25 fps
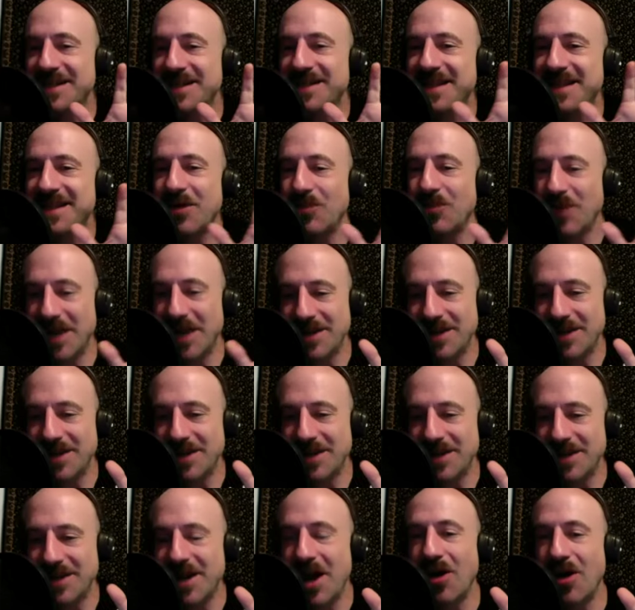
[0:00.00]
that we
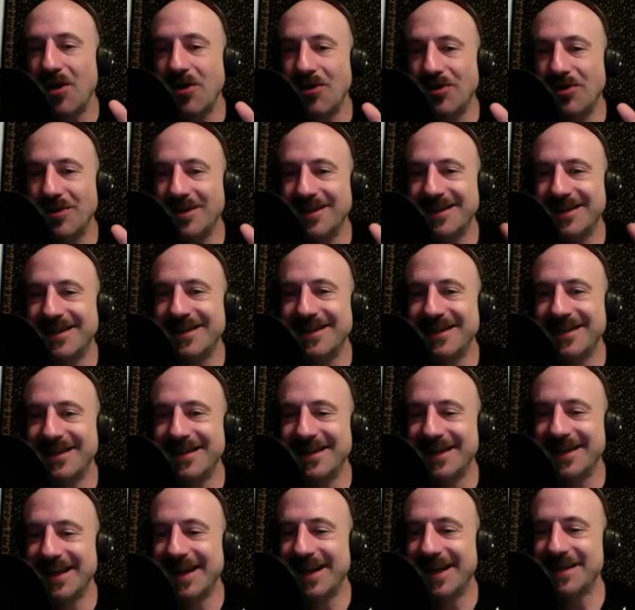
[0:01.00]
know
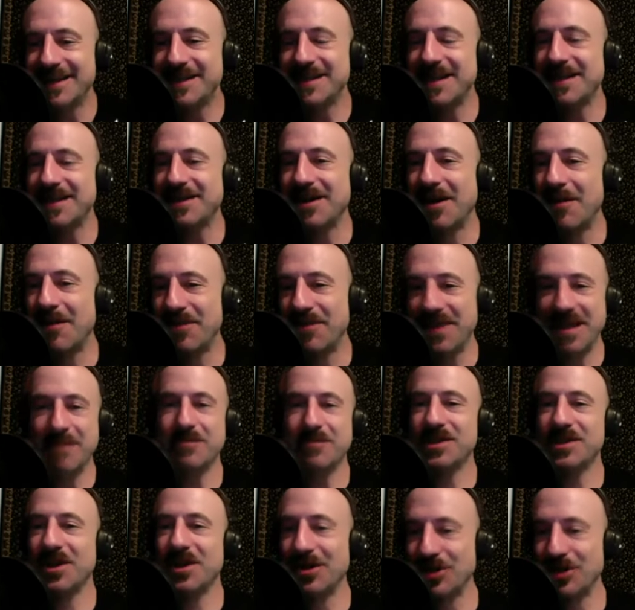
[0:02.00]
a sitcom theme
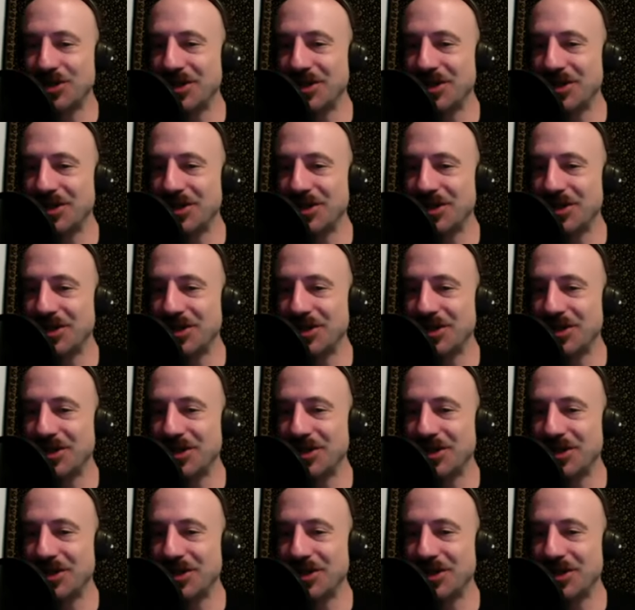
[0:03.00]
song should